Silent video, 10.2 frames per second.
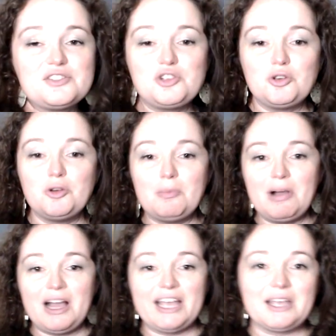to
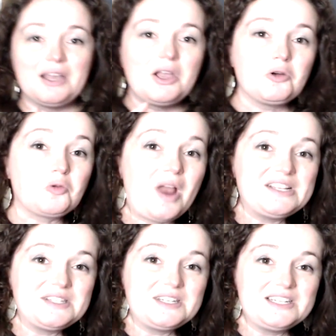my
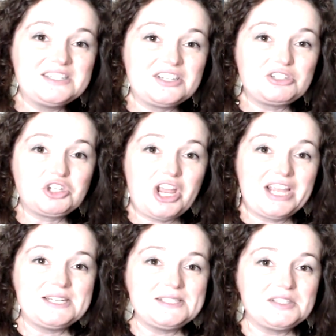resident
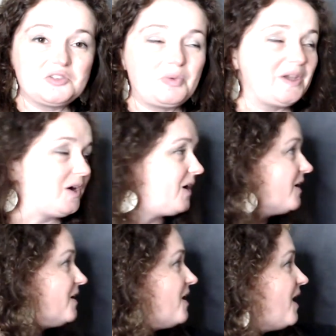Chinese
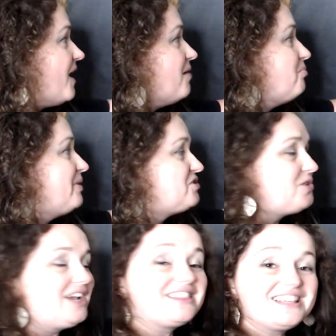speaker. But
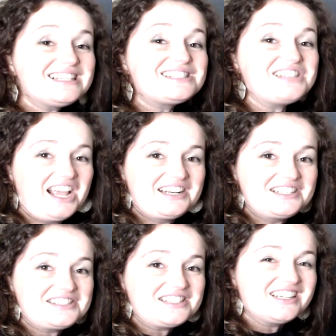during this
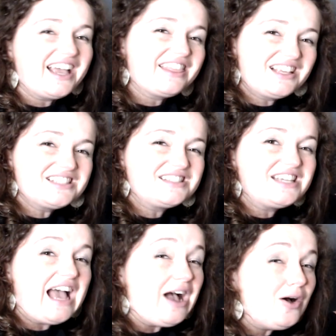dynasty, I think it's
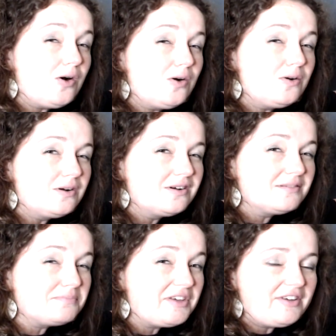Yao,
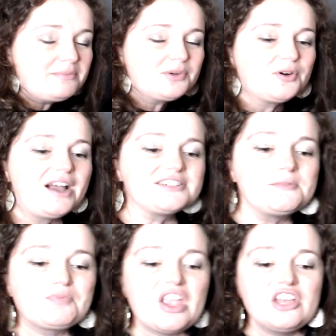if I'm correct.
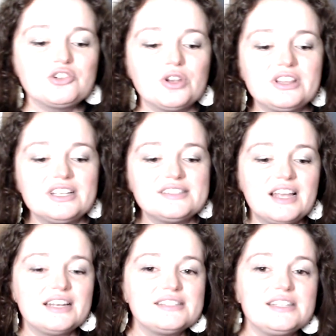During this
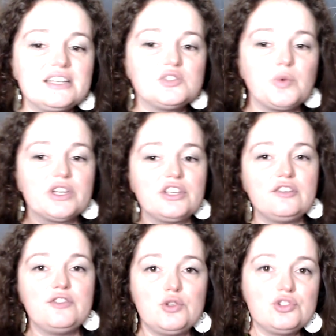dynasty is when
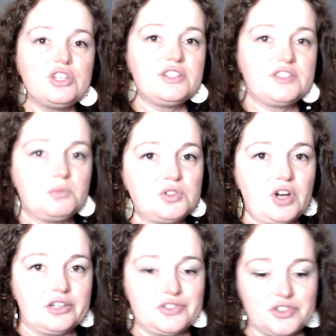Confucianism
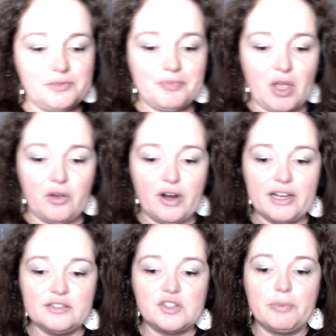starts. All
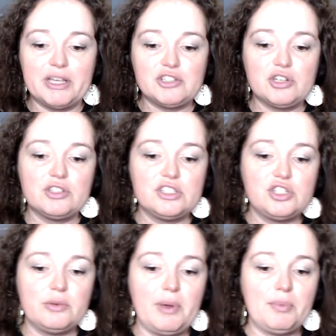right, so make sure that
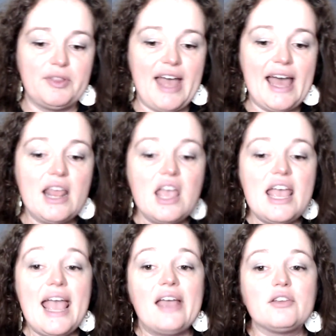you remember that.
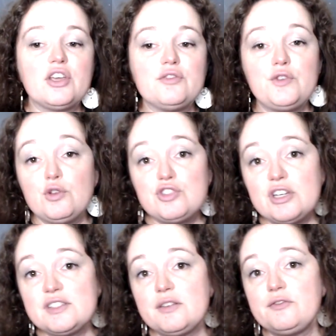And
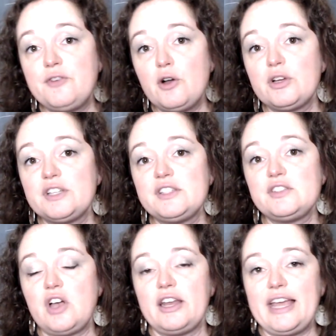Confucianism focuses
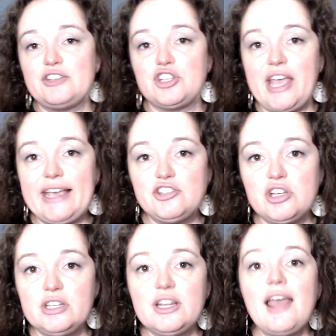on
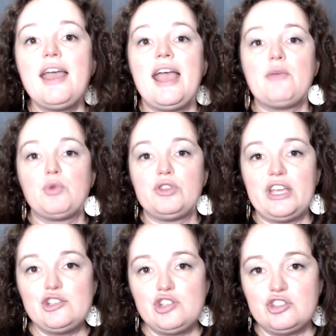education and
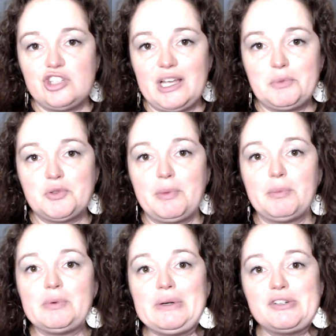relationships.
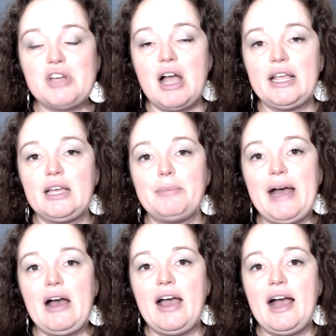Remember, we were talking
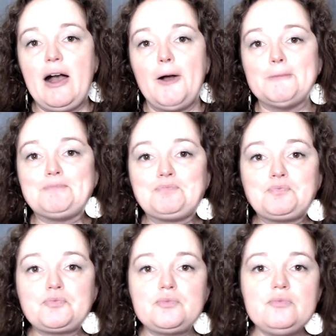about how
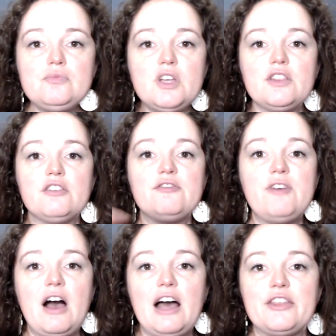the
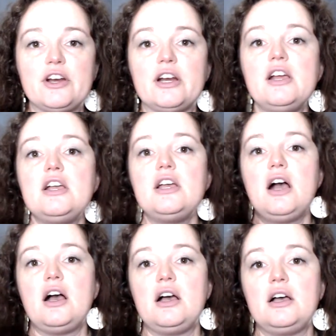father
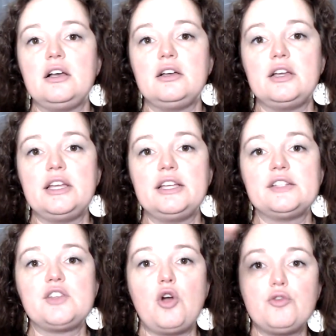
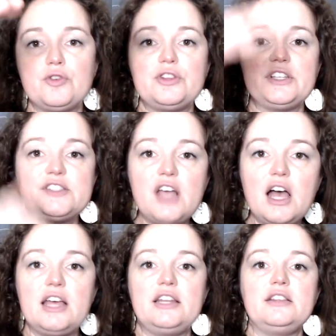is over the
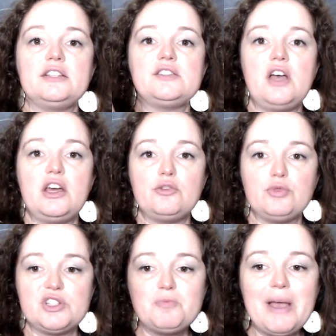son, and the son
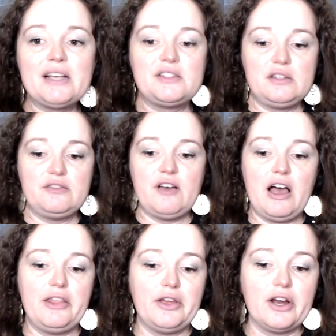respects the
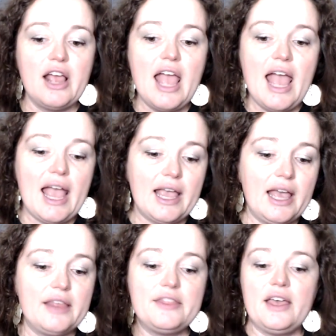father,
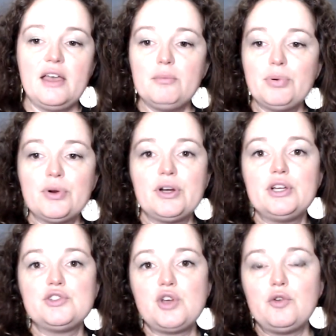and the emperor
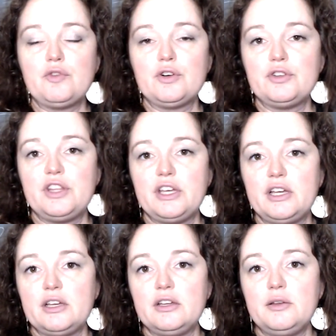is over
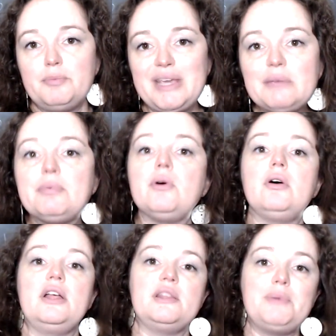the
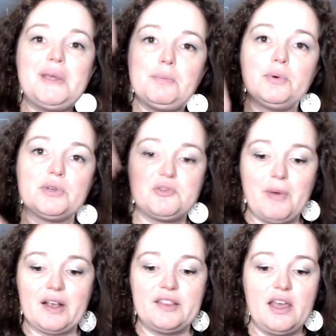people, and the people
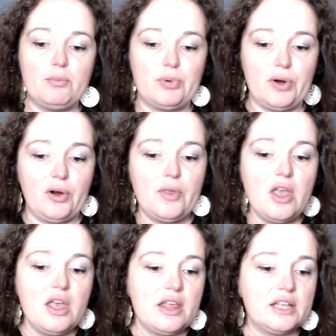respect the emperor.
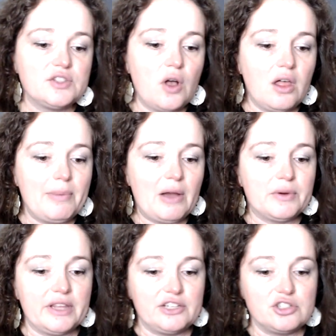That's all about
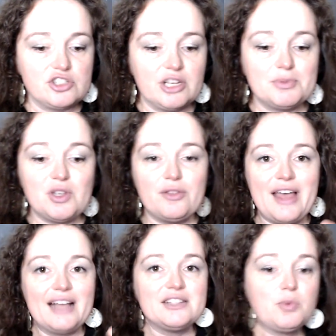relationships. So
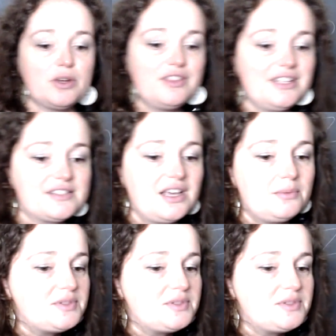that's where this comes